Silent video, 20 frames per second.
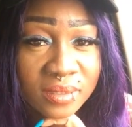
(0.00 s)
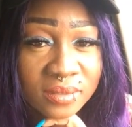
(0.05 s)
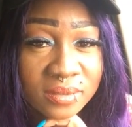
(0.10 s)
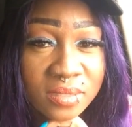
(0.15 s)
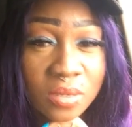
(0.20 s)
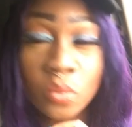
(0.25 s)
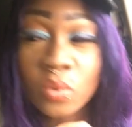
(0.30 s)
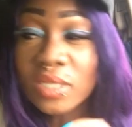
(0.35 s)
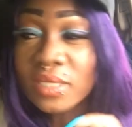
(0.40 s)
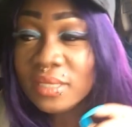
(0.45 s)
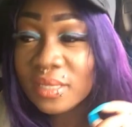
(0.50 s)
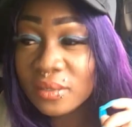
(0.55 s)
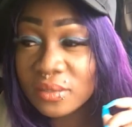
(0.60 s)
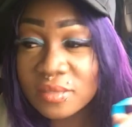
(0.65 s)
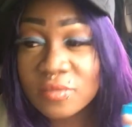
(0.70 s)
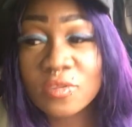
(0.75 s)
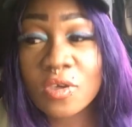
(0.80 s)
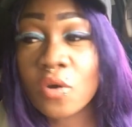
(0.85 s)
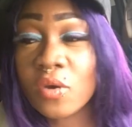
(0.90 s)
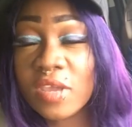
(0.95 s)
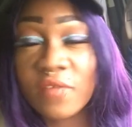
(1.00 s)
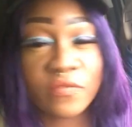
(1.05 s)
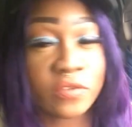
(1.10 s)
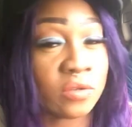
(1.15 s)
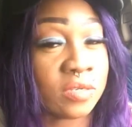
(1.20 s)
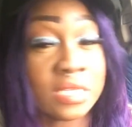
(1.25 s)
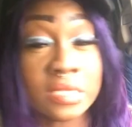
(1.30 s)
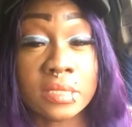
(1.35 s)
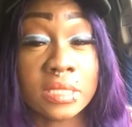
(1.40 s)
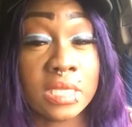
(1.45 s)
So what the, so if
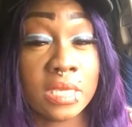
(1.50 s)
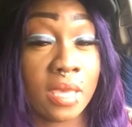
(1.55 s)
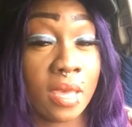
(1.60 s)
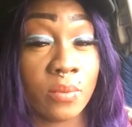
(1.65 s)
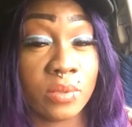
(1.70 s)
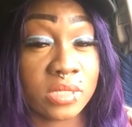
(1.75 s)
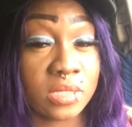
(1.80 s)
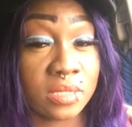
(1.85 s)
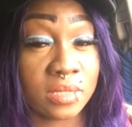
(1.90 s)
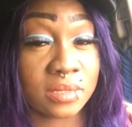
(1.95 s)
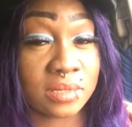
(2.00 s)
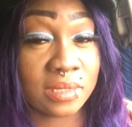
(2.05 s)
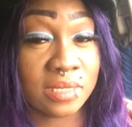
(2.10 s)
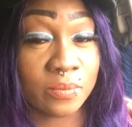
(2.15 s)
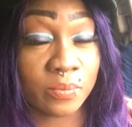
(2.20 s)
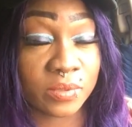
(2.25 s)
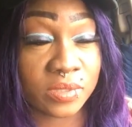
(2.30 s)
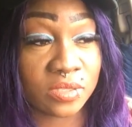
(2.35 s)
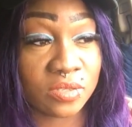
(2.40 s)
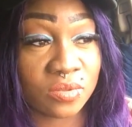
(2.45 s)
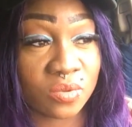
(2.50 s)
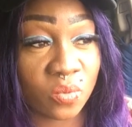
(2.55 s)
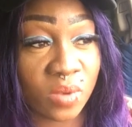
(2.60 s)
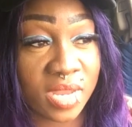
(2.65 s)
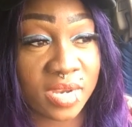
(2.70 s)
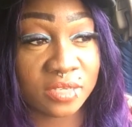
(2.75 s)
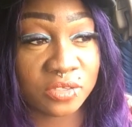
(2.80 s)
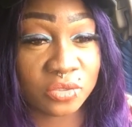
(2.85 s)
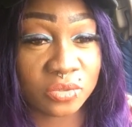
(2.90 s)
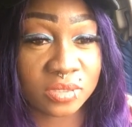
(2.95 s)
you didn't think I was gonna sleep with you, then why
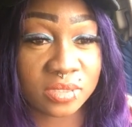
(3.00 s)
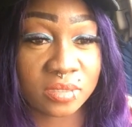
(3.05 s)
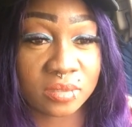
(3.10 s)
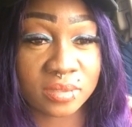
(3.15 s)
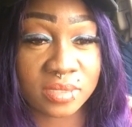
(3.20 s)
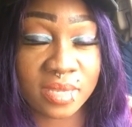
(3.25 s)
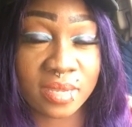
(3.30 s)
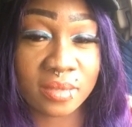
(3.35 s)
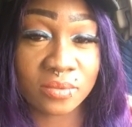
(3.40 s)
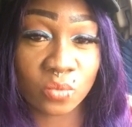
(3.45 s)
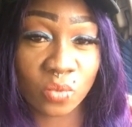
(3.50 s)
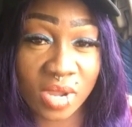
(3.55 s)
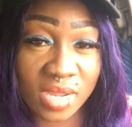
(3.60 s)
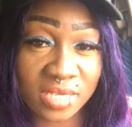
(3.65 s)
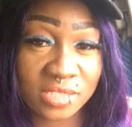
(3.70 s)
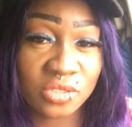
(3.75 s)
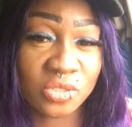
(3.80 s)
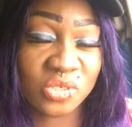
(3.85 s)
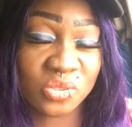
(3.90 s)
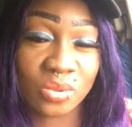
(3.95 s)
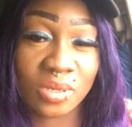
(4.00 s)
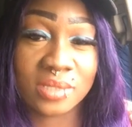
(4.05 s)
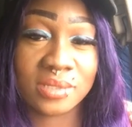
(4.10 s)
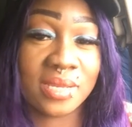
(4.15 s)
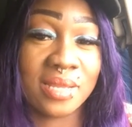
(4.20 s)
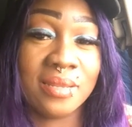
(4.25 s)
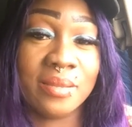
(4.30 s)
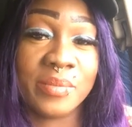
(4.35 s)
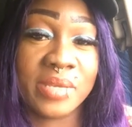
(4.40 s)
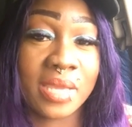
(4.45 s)
did you still tell, why did you start
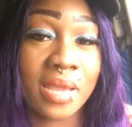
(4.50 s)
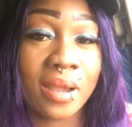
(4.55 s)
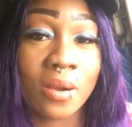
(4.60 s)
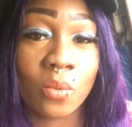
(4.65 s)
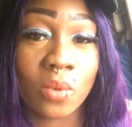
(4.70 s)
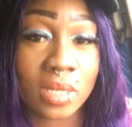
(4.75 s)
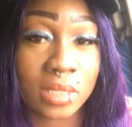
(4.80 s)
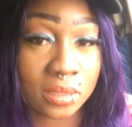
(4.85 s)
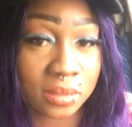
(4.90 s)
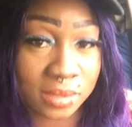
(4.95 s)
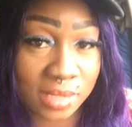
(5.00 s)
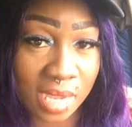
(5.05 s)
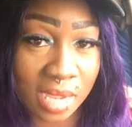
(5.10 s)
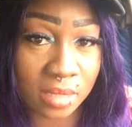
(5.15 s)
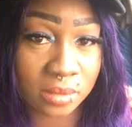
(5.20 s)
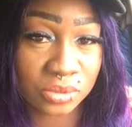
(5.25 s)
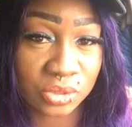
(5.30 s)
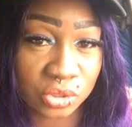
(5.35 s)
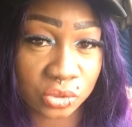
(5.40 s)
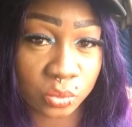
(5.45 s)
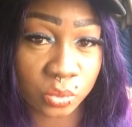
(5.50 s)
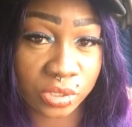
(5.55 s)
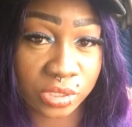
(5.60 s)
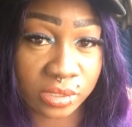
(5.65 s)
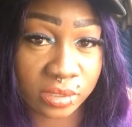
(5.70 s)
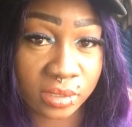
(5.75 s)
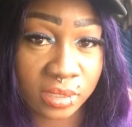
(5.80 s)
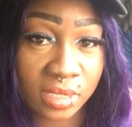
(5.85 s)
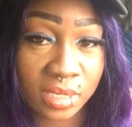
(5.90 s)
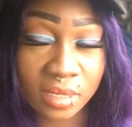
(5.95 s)
telling me how well endowed you were?